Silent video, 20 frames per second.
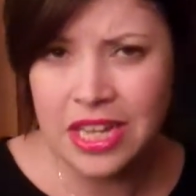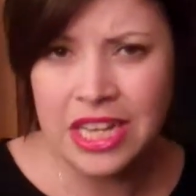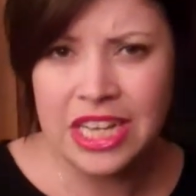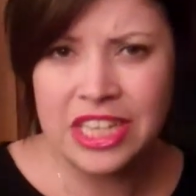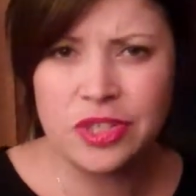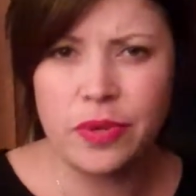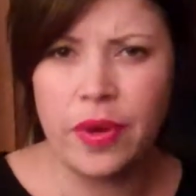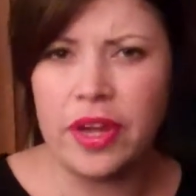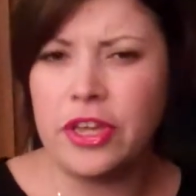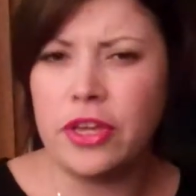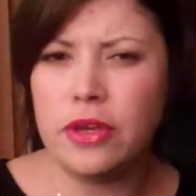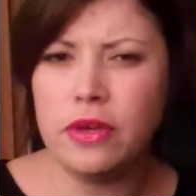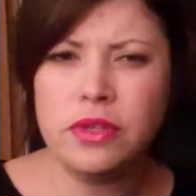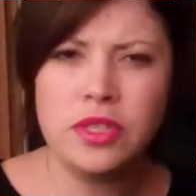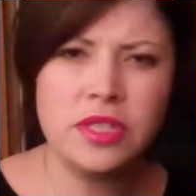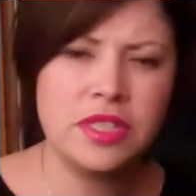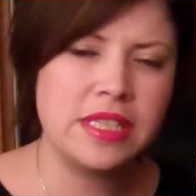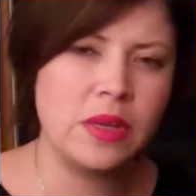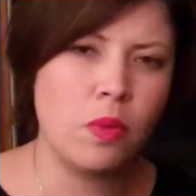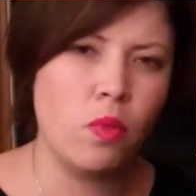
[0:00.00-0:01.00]
So I
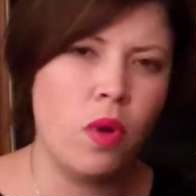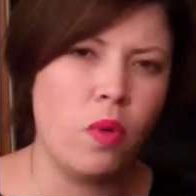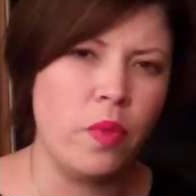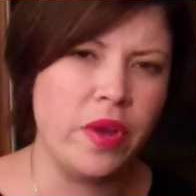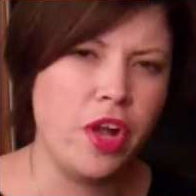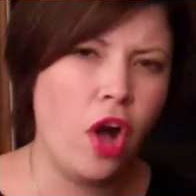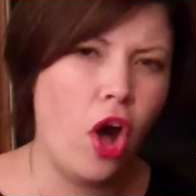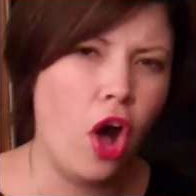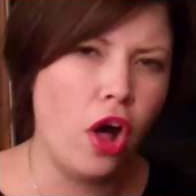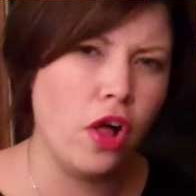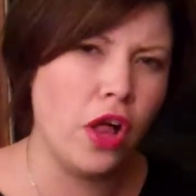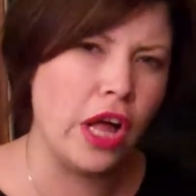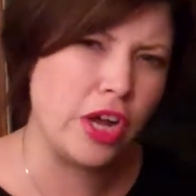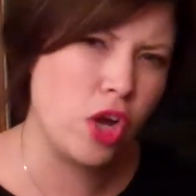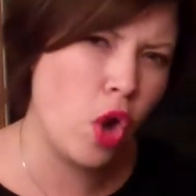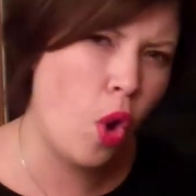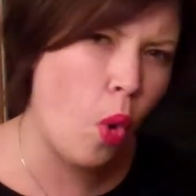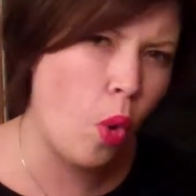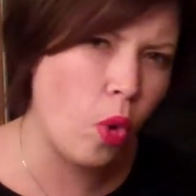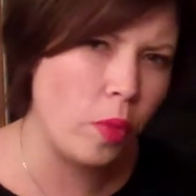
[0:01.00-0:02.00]
use what we call a
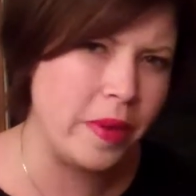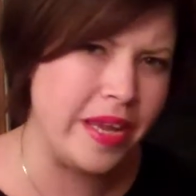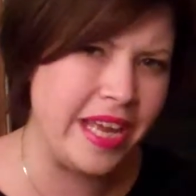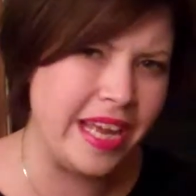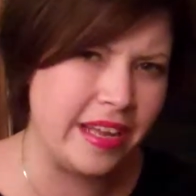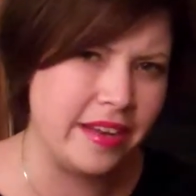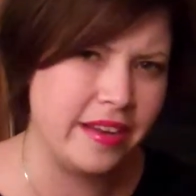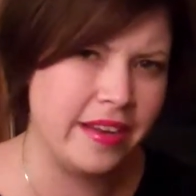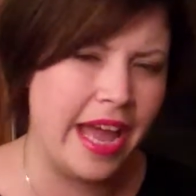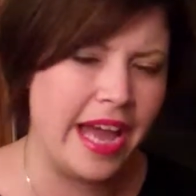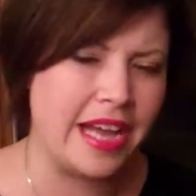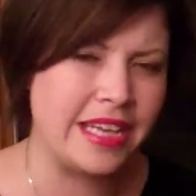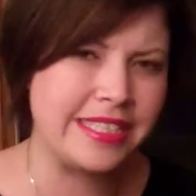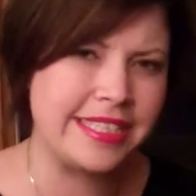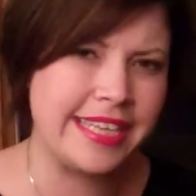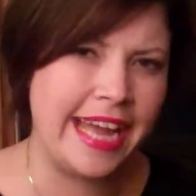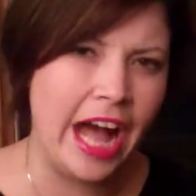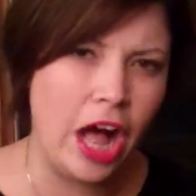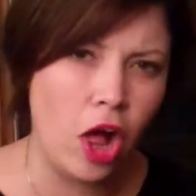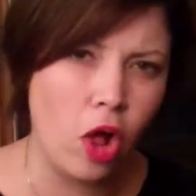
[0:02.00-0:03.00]
Colby Index to
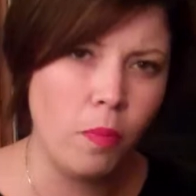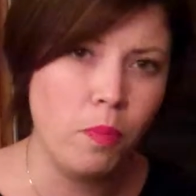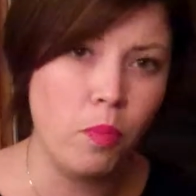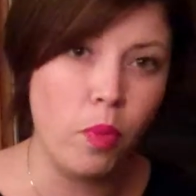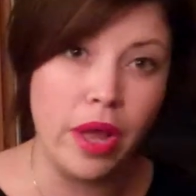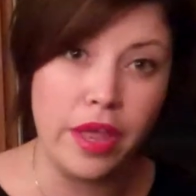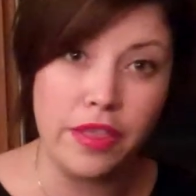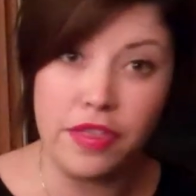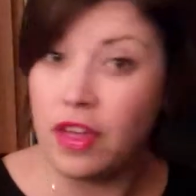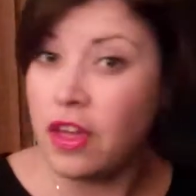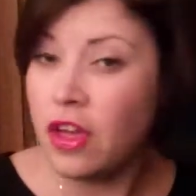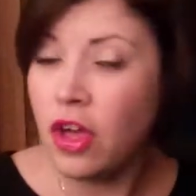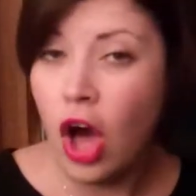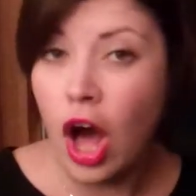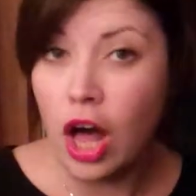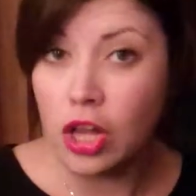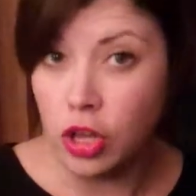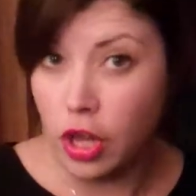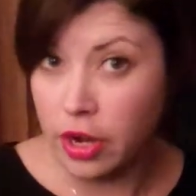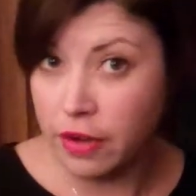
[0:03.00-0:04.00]
help with
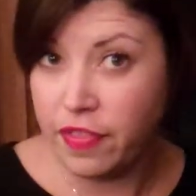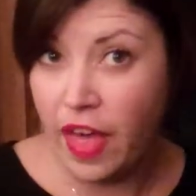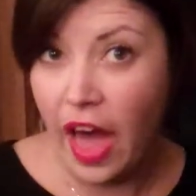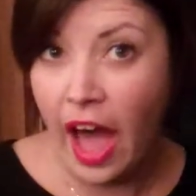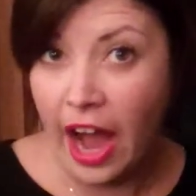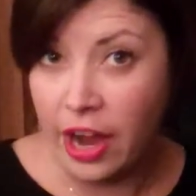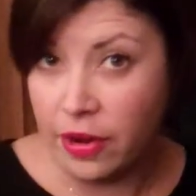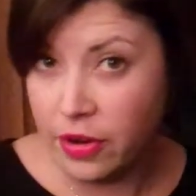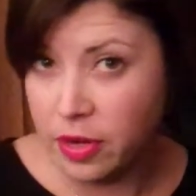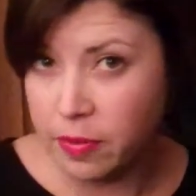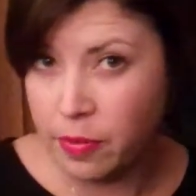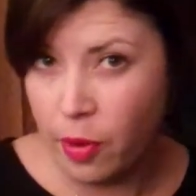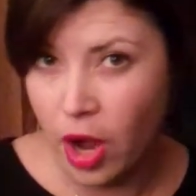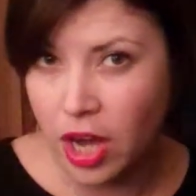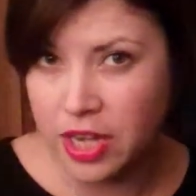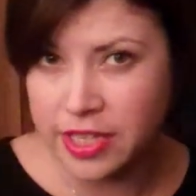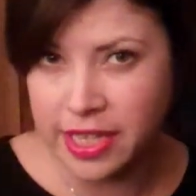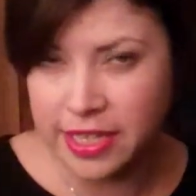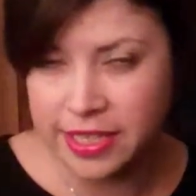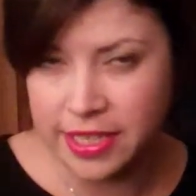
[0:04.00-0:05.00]
a lot of the hiring
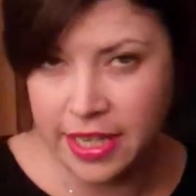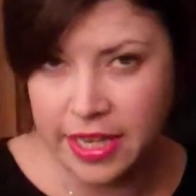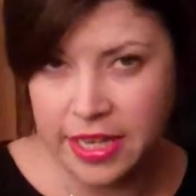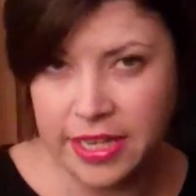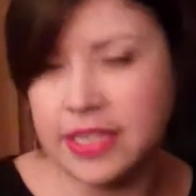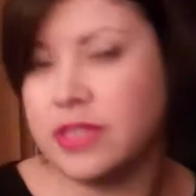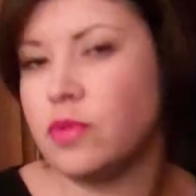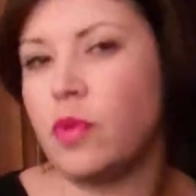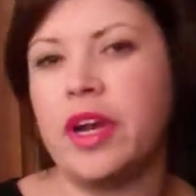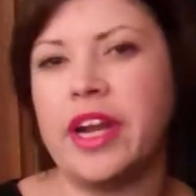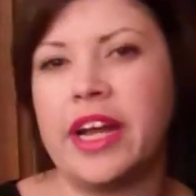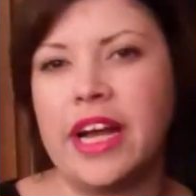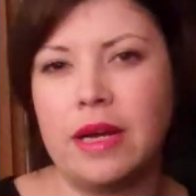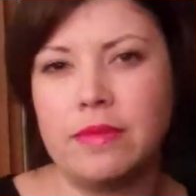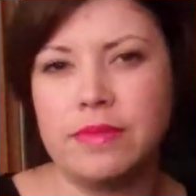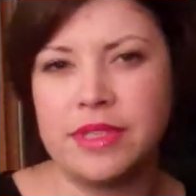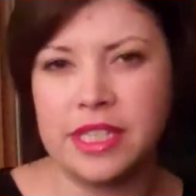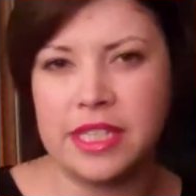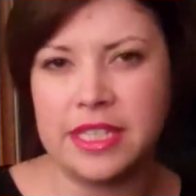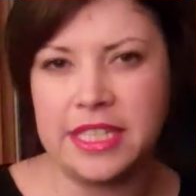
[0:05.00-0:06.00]
processes when it
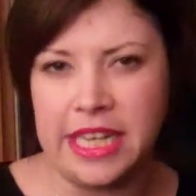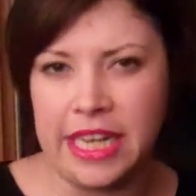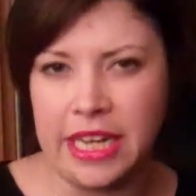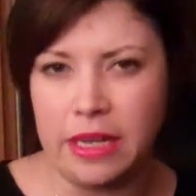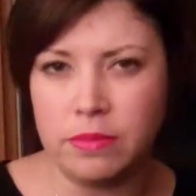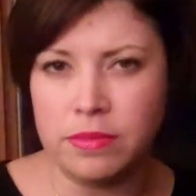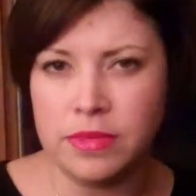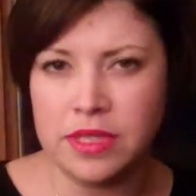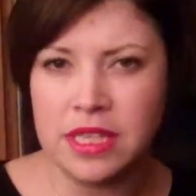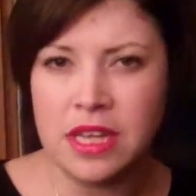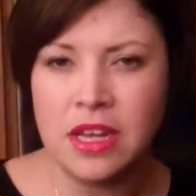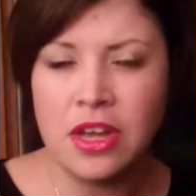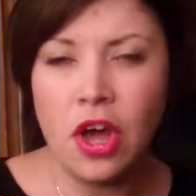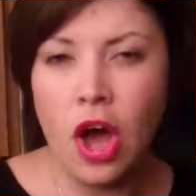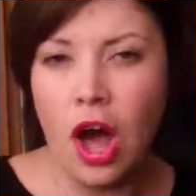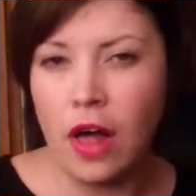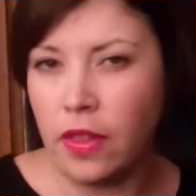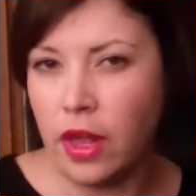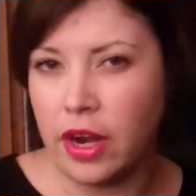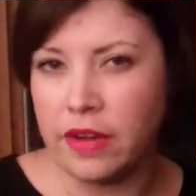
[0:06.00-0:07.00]
comes to teams,
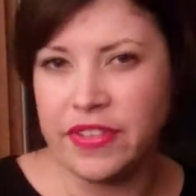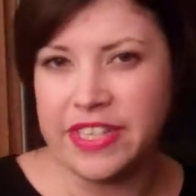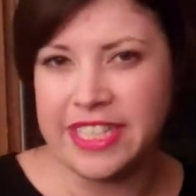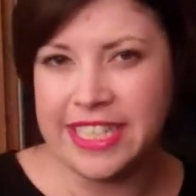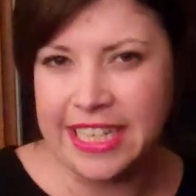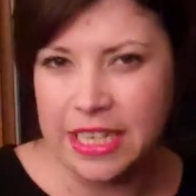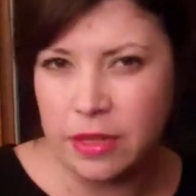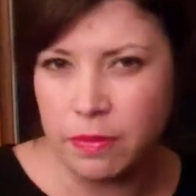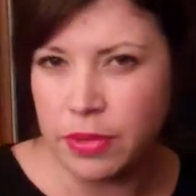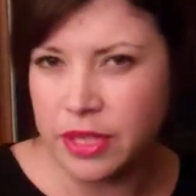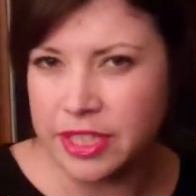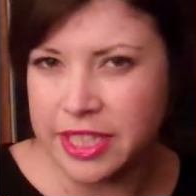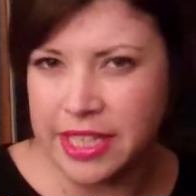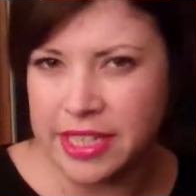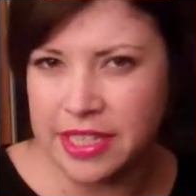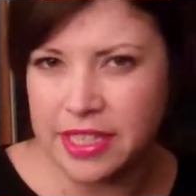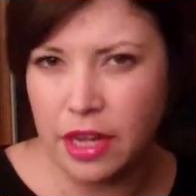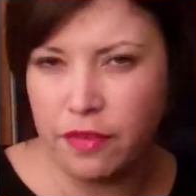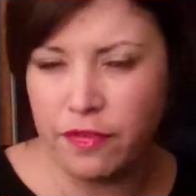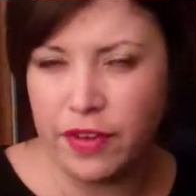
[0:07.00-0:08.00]
a lot of the team building
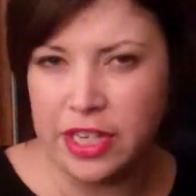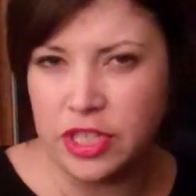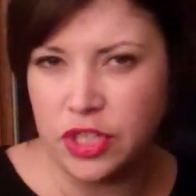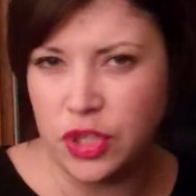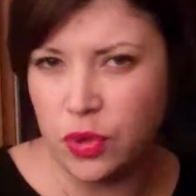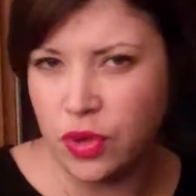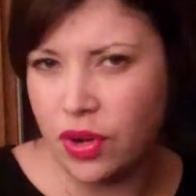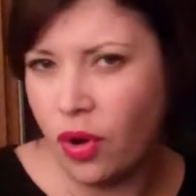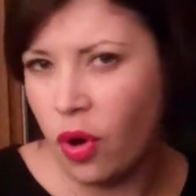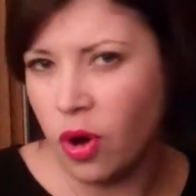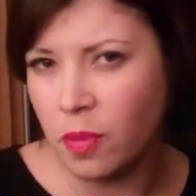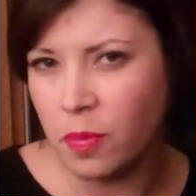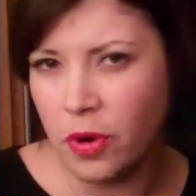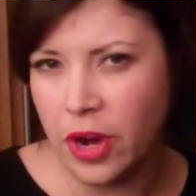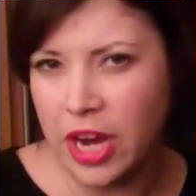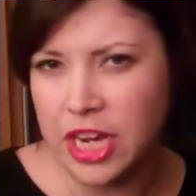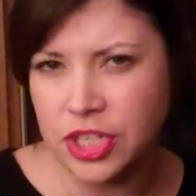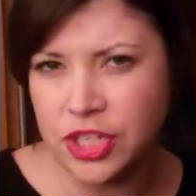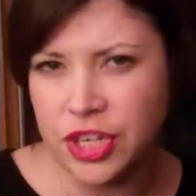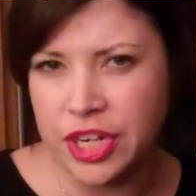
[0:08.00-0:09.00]
stuff I do in
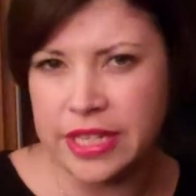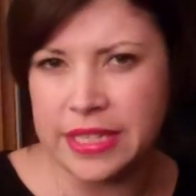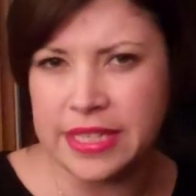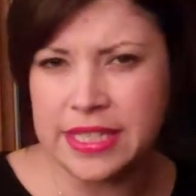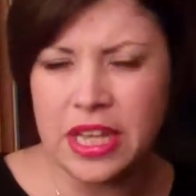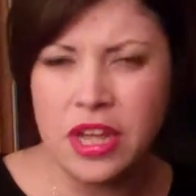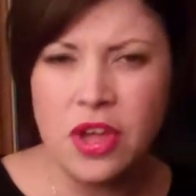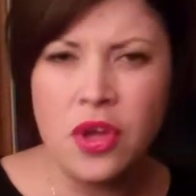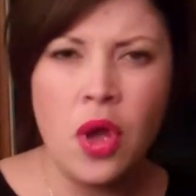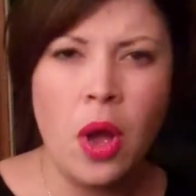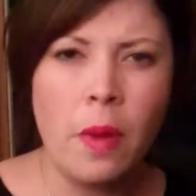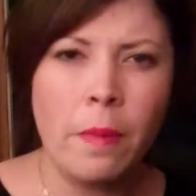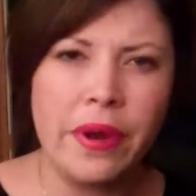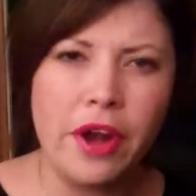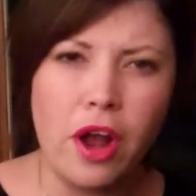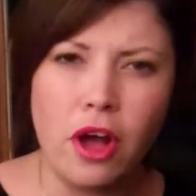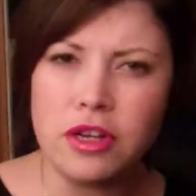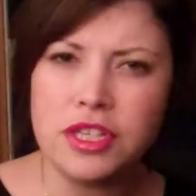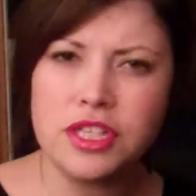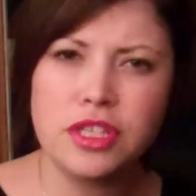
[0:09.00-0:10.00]
corporations, but
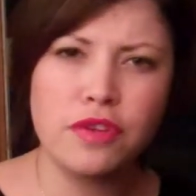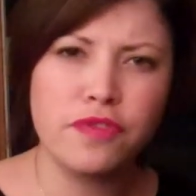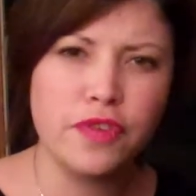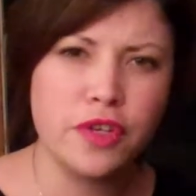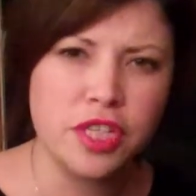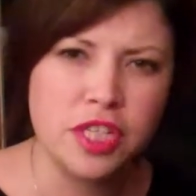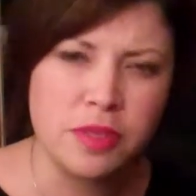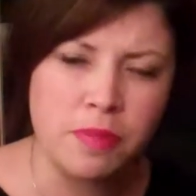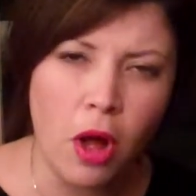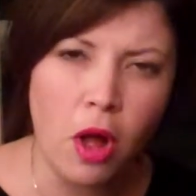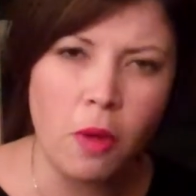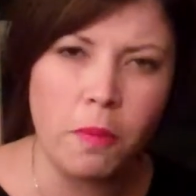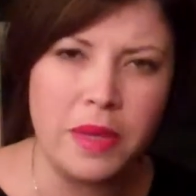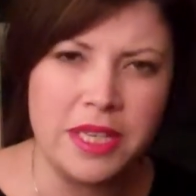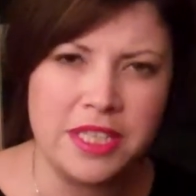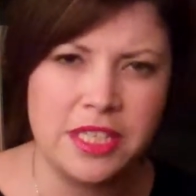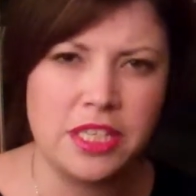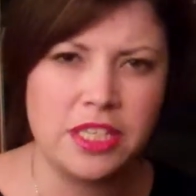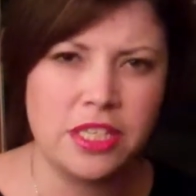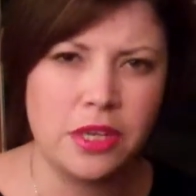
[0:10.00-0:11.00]
also for small
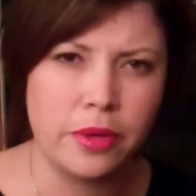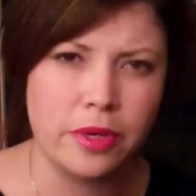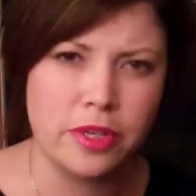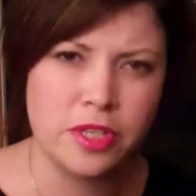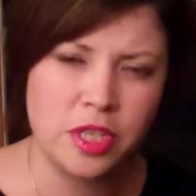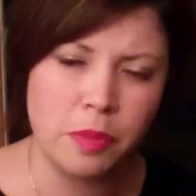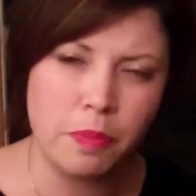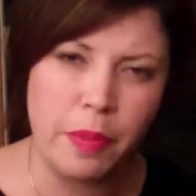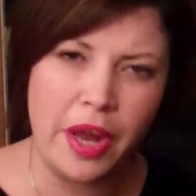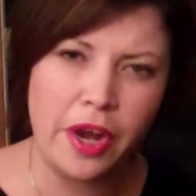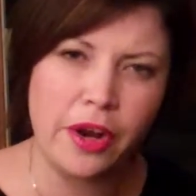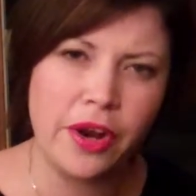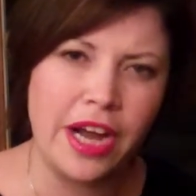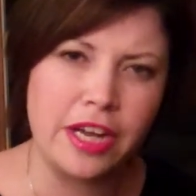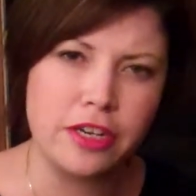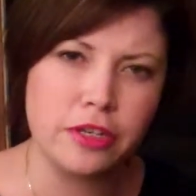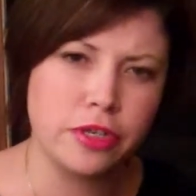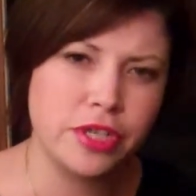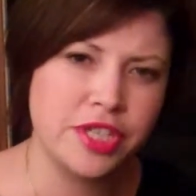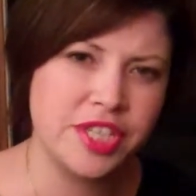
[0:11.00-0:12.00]
business owners to better
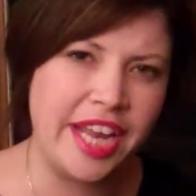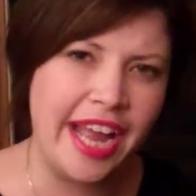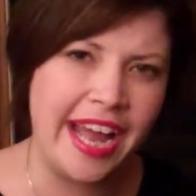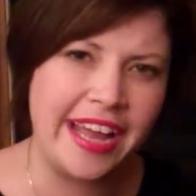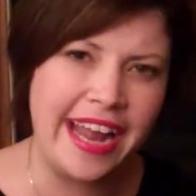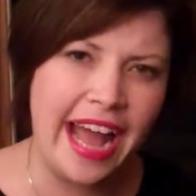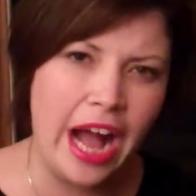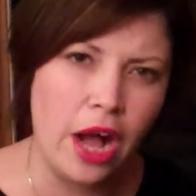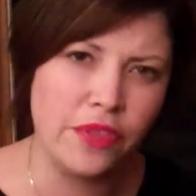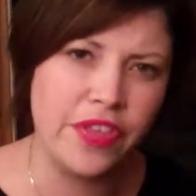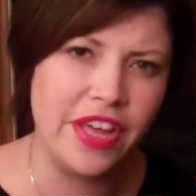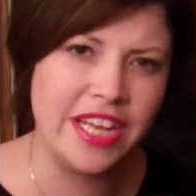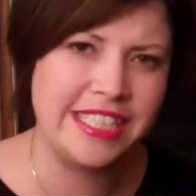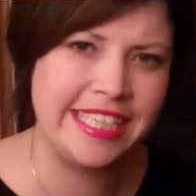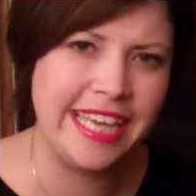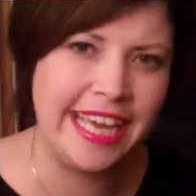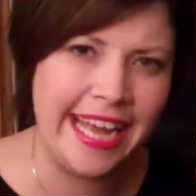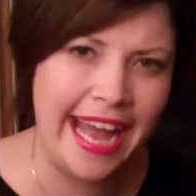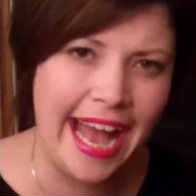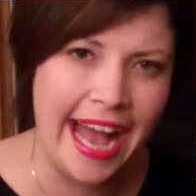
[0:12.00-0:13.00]
understand how they
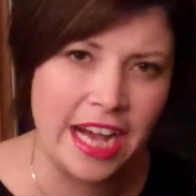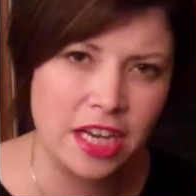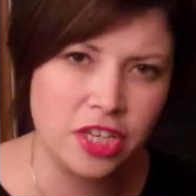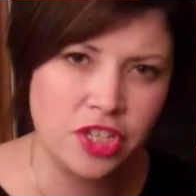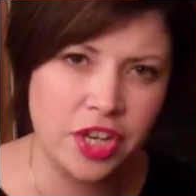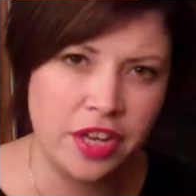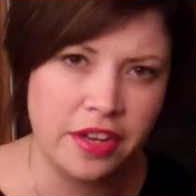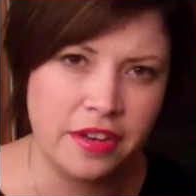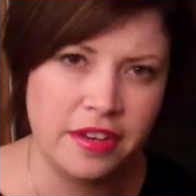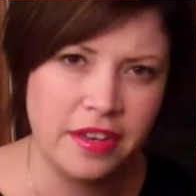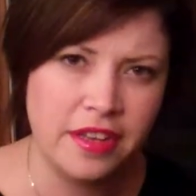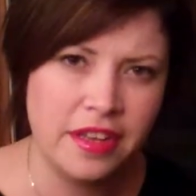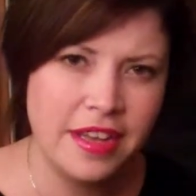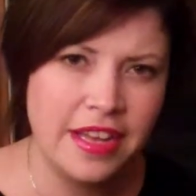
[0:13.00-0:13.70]
take action.